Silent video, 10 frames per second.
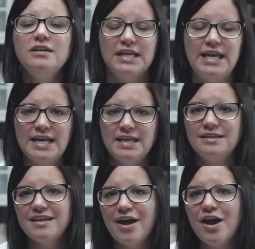clean
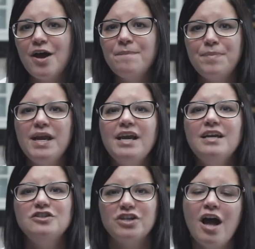the
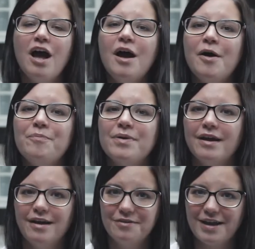beach up.
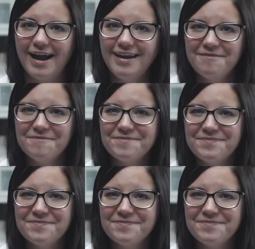Okay?